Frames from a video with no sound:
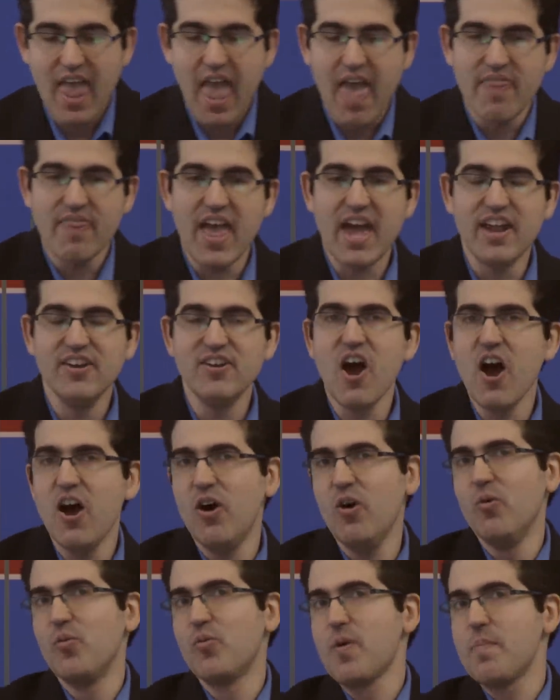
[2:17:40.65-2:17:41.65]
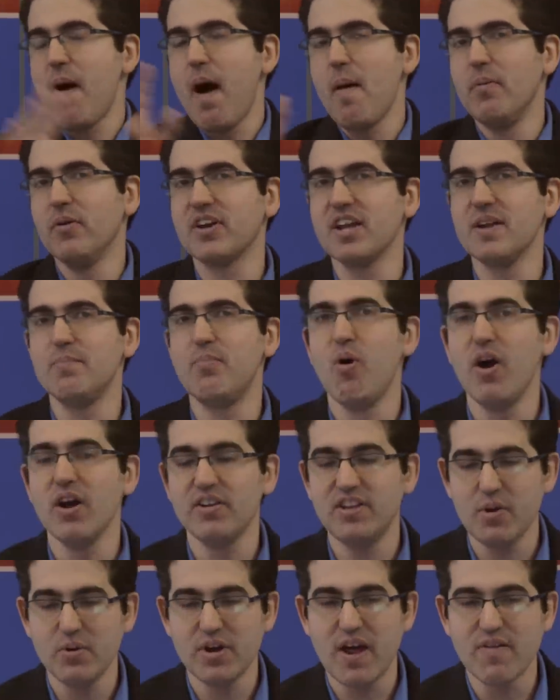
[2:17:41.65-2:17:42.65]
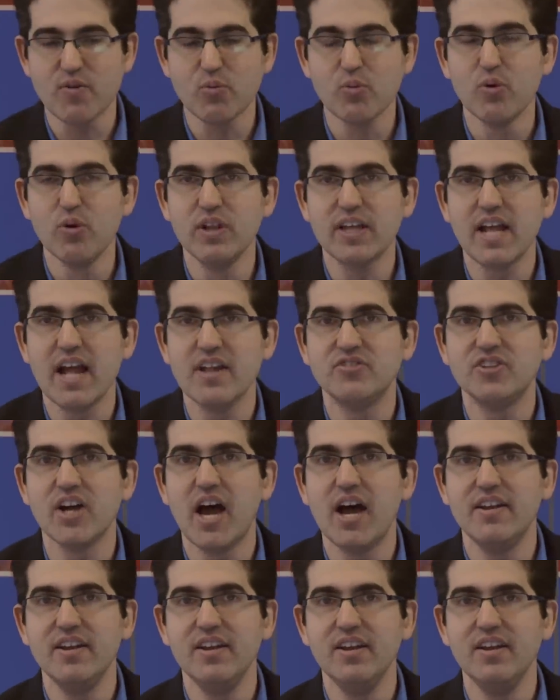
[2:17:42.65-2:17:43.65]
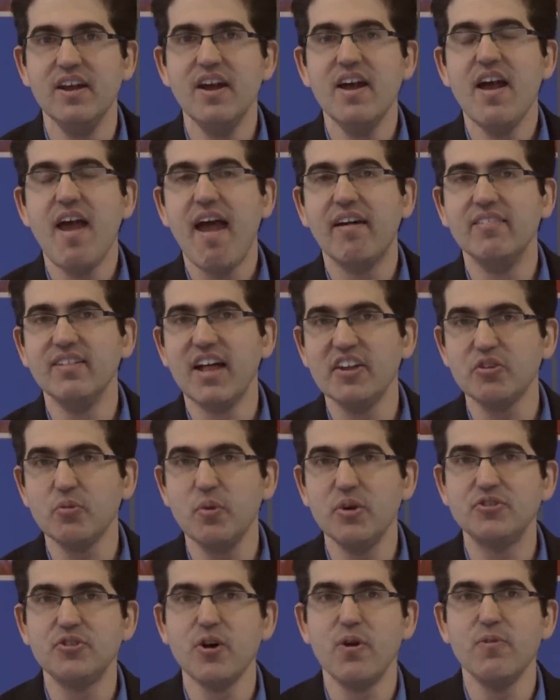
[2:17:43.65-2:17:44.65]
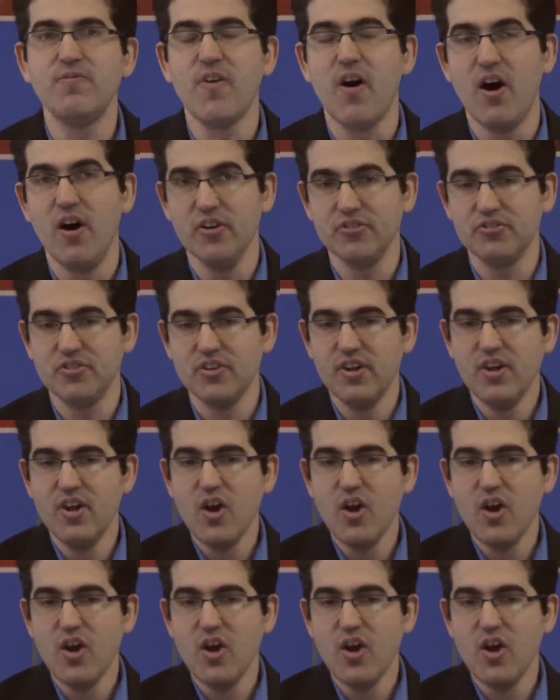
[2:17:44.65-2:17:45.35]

and, and no Republican appointee would ever rule against ID unless it was so false.